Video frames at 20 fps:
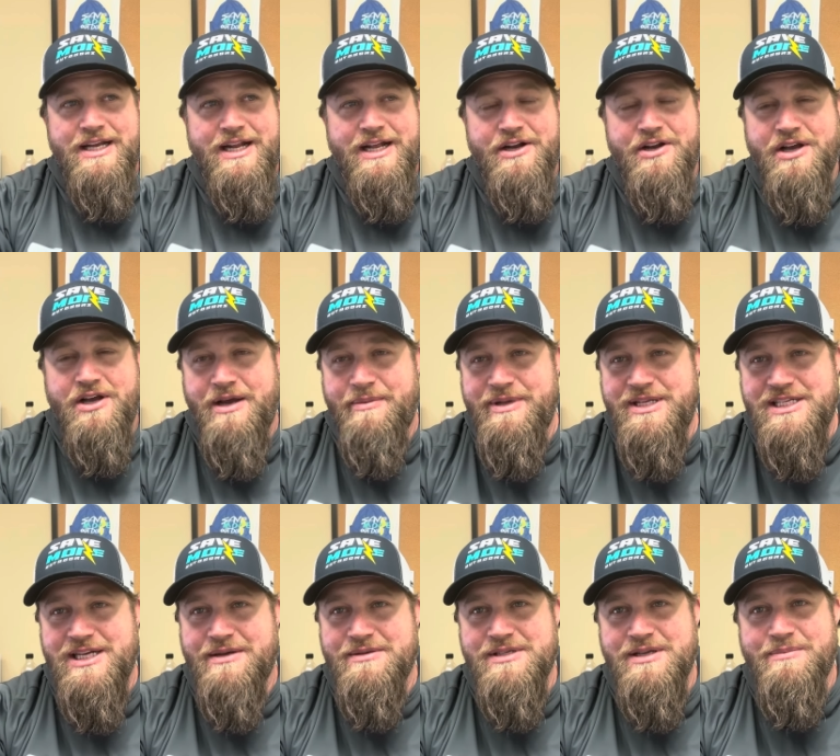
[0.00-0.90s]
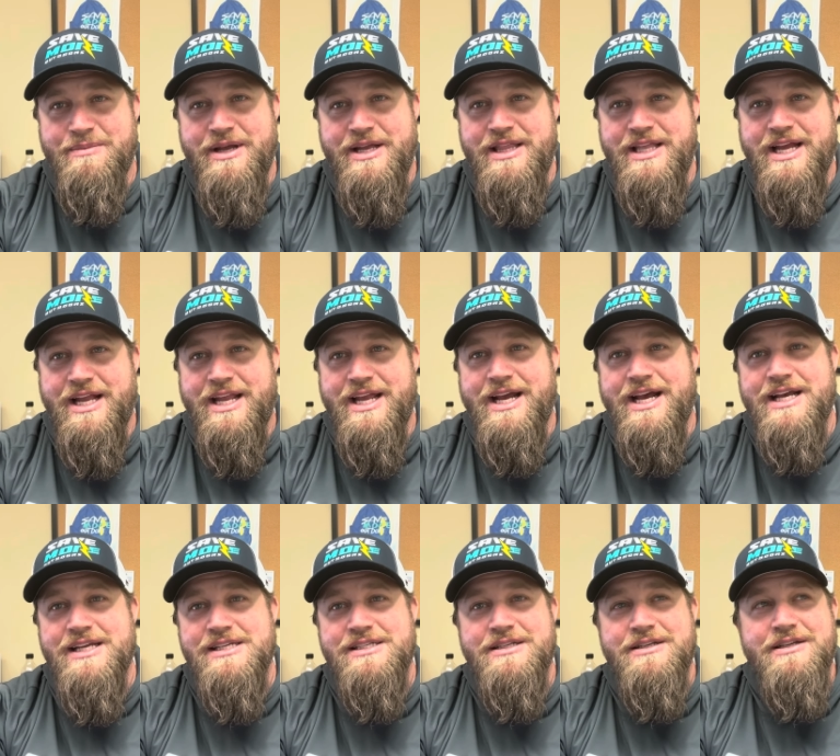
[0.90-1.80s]
know how many times I made that
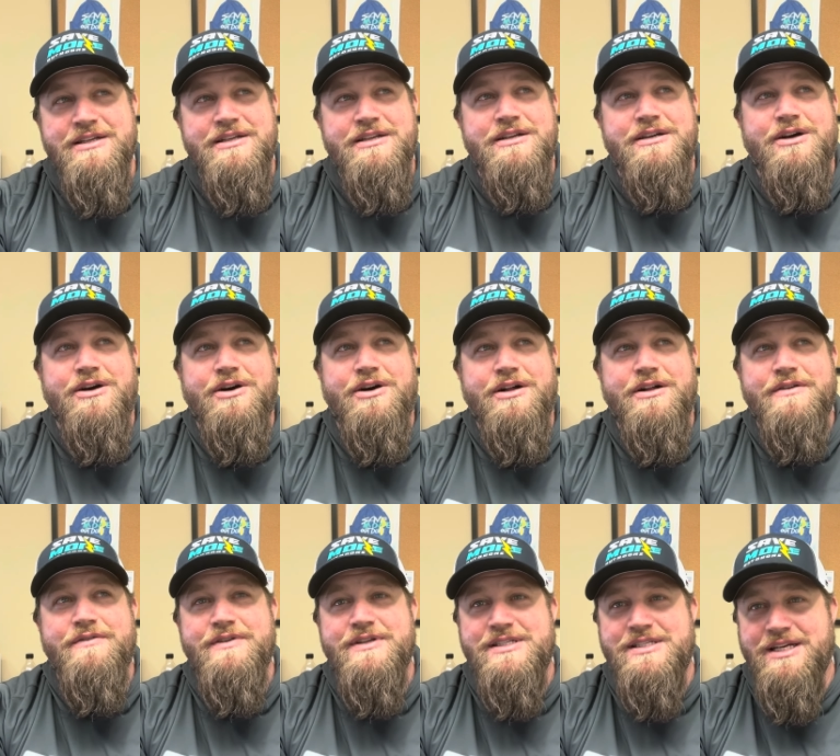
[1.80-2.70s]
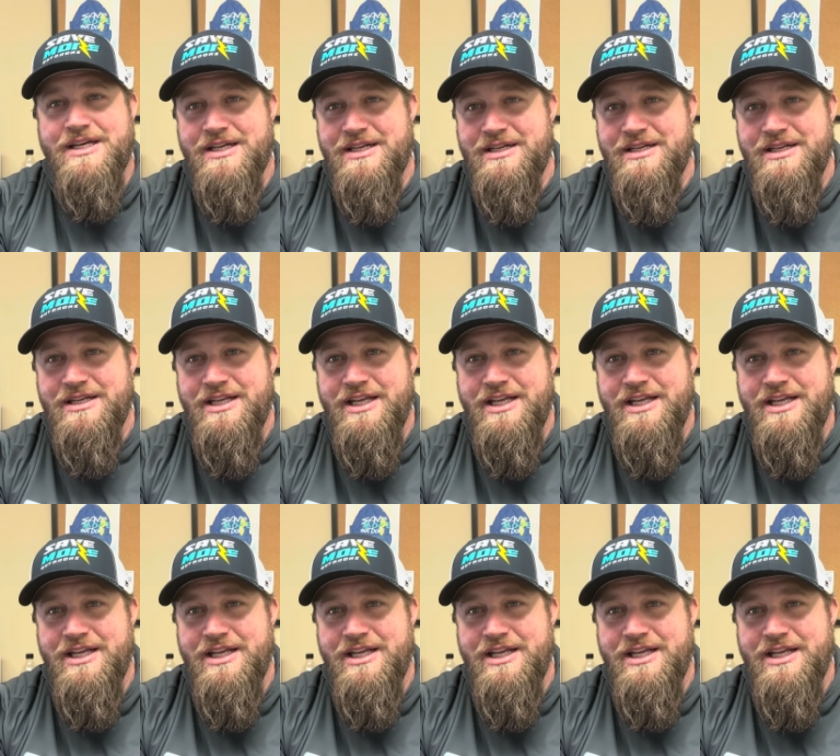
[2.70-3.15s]
cast. All of a sudden,